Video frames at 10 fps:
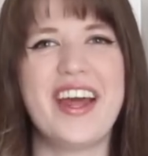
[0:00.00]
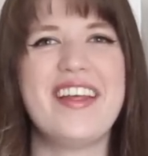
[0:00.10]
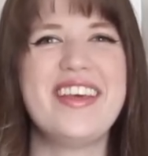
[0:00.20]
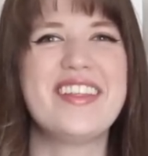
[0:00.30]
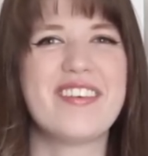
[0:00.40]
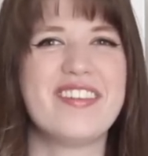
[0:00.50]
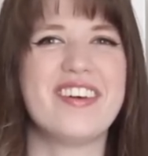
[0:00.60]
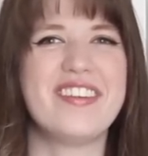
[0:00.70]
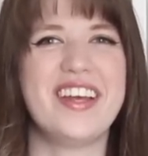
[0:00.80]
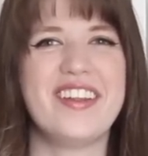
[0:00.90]
I think the
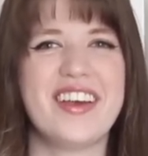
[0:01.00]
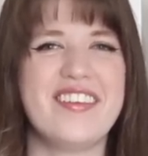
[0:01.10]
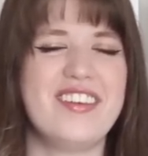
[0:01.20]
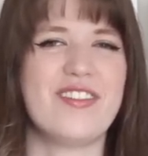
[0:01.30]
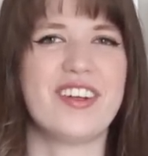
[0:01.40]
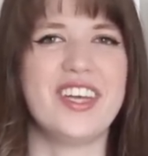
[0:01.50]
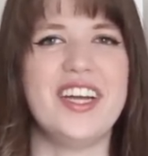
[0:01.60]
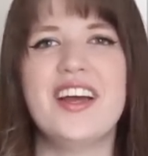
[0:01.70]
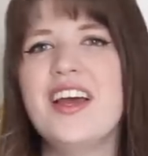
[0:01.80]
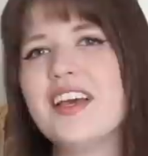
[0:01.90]
resulting look is just really